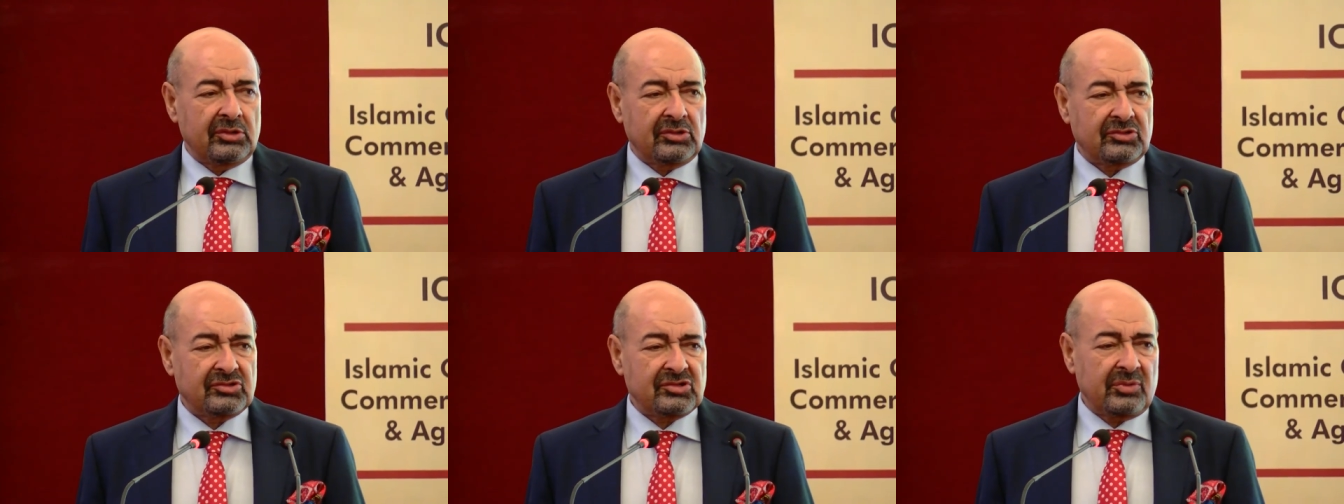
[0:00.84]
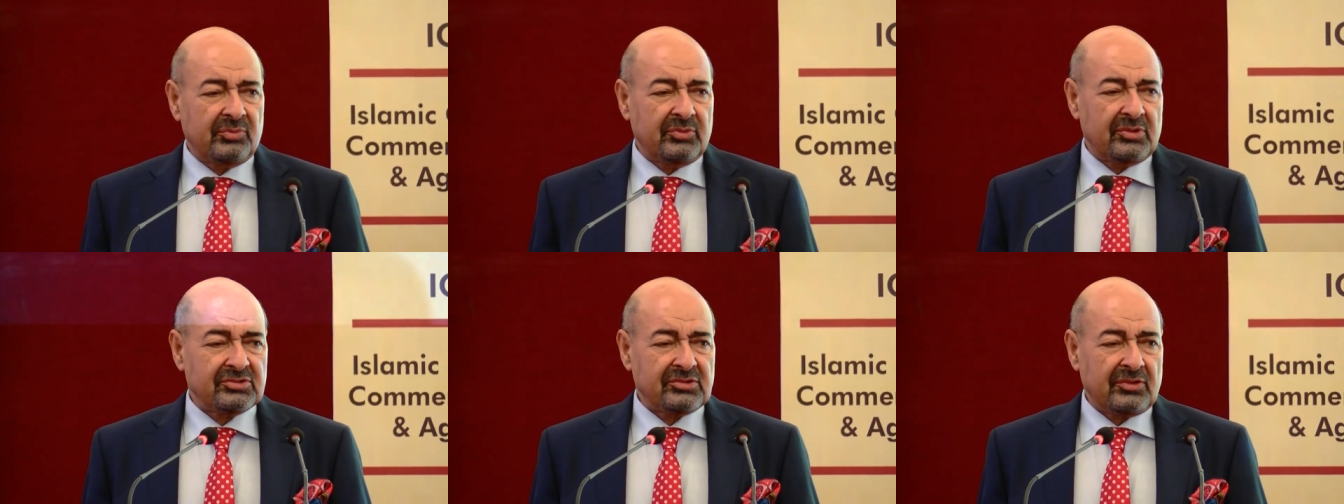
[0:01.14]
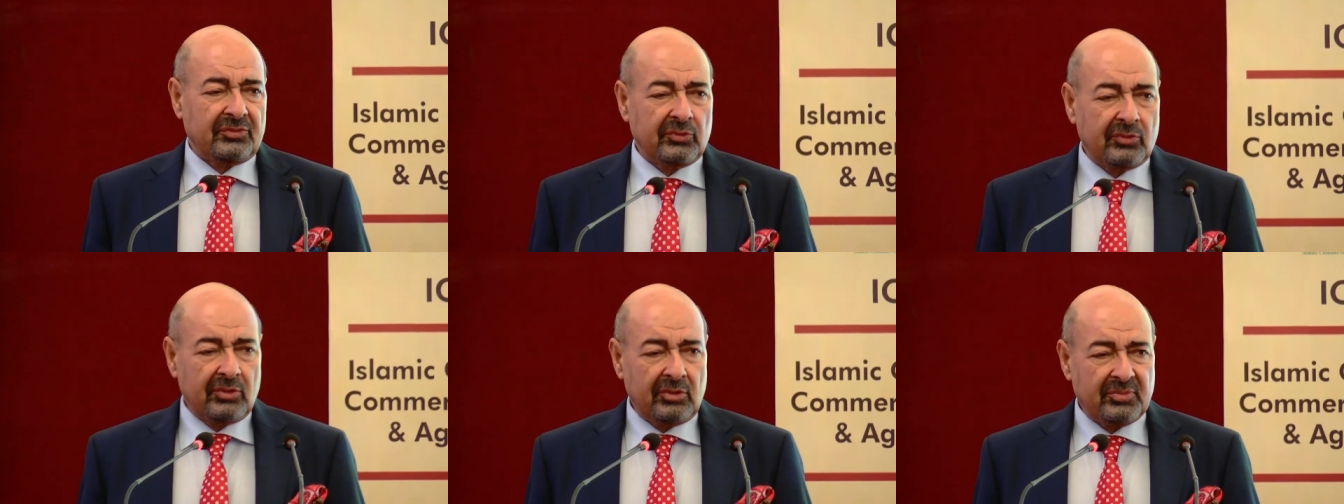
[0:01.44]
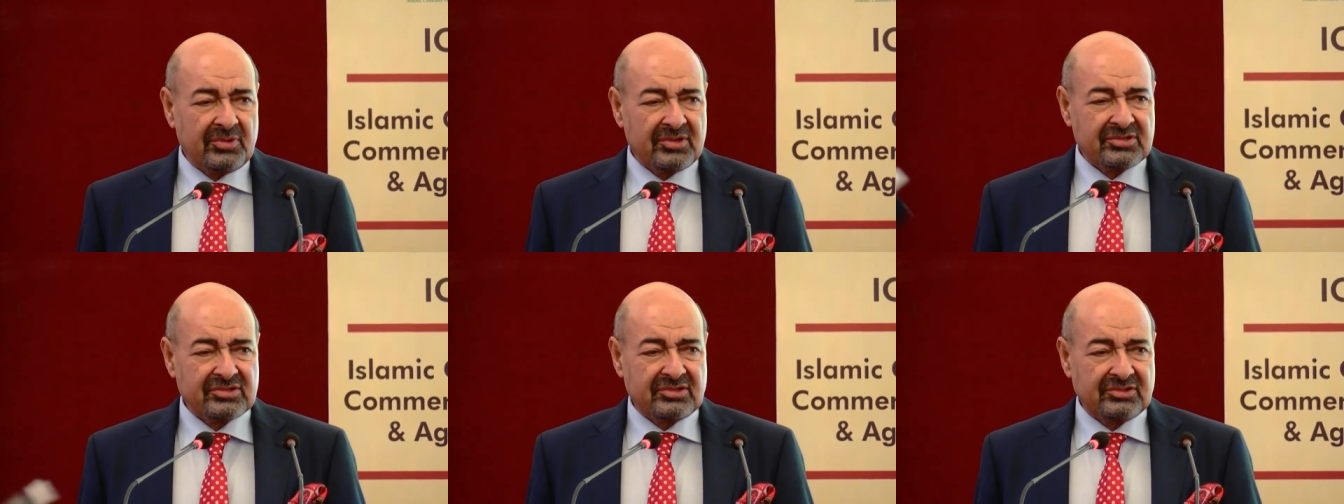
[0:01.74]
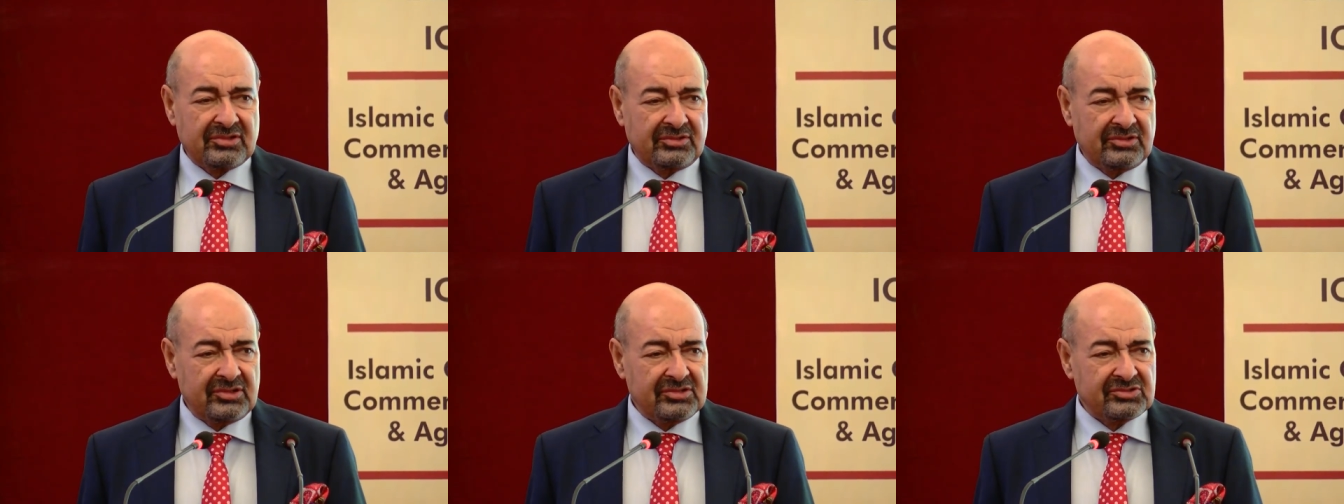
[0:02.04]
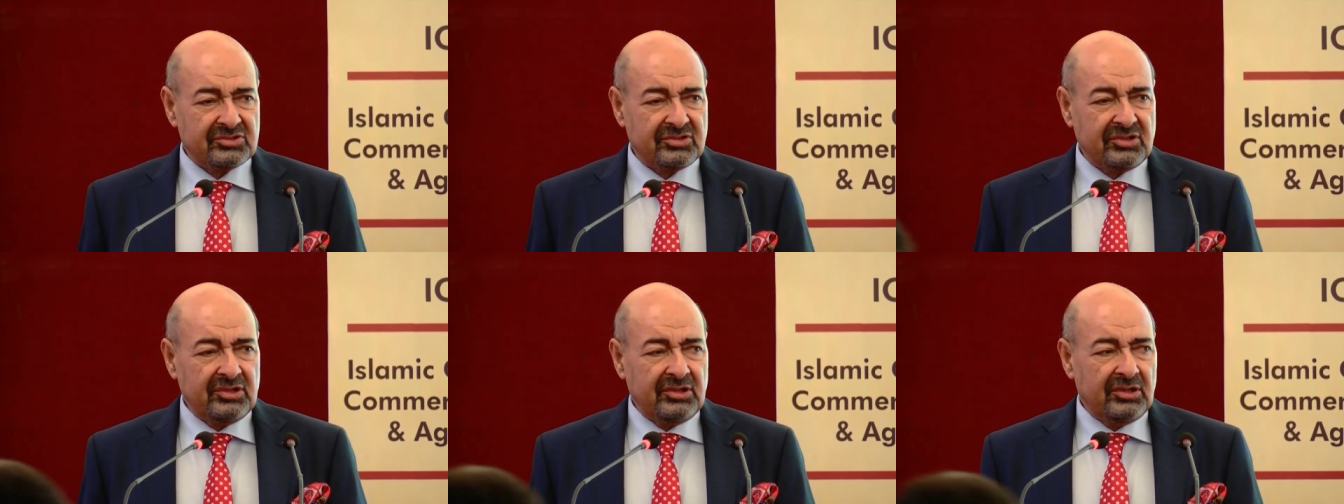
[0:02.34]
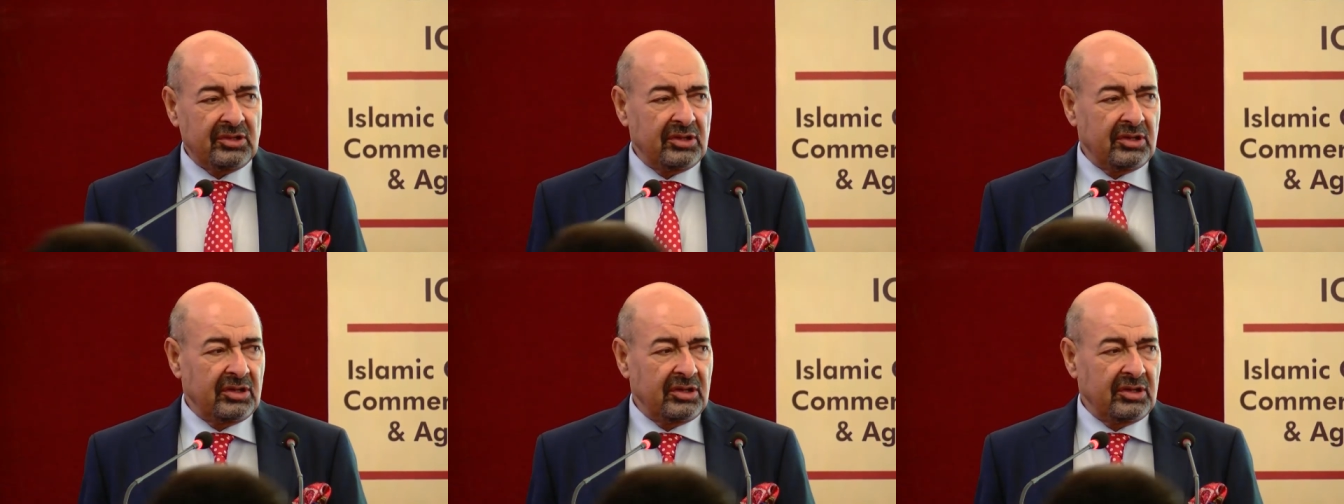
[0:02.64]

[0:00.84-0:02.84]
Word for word: Chambers of Commerce and Industry,